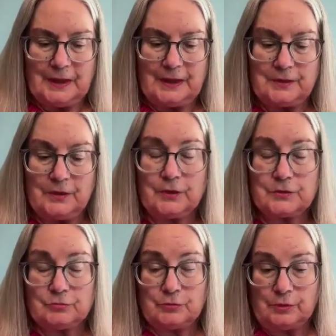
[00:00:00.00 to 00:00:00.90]
And no
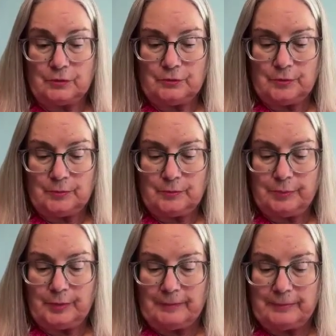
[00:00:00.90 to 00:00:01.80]
control,
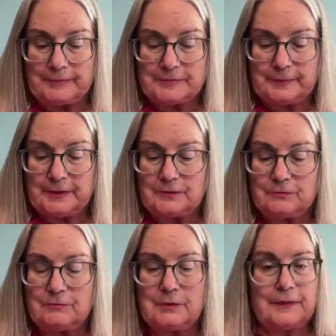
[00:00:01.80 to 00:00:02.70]
problems we can
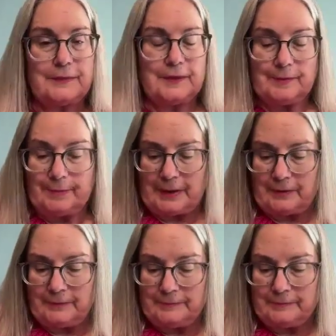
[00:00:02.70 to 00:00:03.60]
do nothing
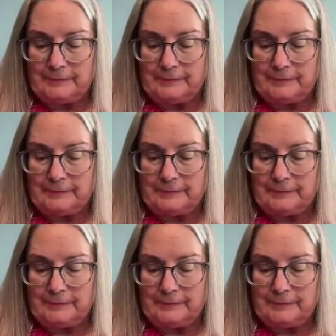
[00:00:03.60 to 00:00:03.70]
about,